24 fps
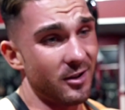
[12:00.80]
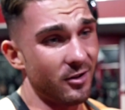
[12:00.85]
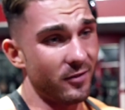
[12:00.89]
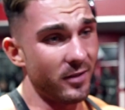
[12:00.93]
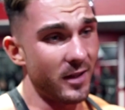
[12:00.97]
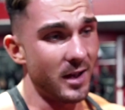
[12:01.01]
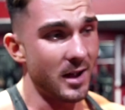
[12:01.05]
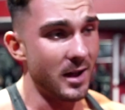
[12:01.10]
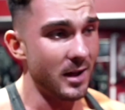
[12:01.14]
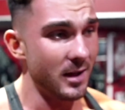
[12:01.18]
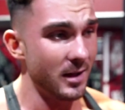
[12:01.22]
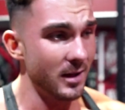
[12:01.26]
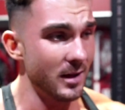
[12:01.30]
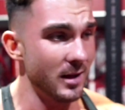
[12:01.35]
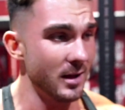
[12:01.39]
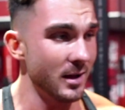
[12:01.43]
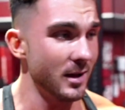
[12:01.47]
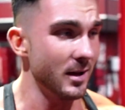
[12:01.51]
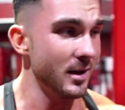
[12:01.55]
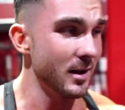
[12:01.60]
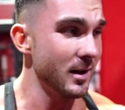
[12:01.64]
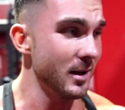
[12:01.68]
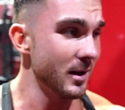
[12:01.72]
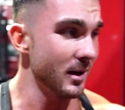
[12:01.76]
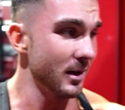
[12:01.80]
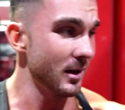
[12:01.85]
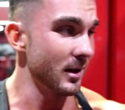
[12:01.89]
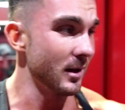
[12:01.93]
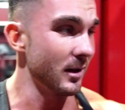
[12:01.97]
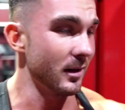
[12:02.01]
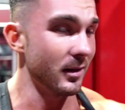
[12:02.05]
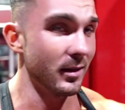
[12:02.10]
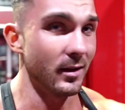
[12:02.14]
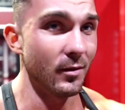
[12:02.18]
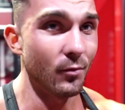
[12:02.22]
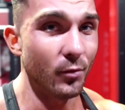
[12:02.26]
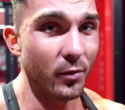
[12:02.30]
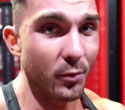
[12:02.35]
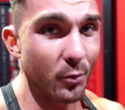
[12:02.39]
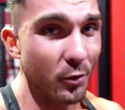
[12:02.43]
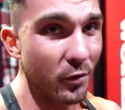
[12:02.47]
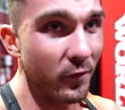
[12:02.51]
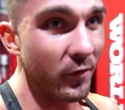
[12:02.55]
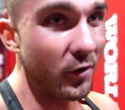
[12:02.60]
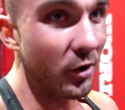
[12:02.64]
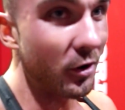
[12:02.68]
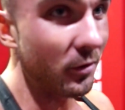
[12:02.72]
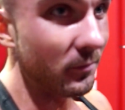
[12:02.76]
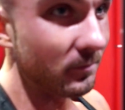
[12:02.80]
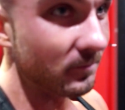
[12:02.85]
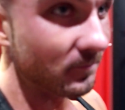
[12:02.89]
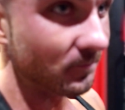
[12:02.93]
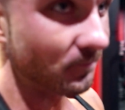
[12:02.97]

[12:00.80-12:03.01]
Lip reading: on that, and then we move on.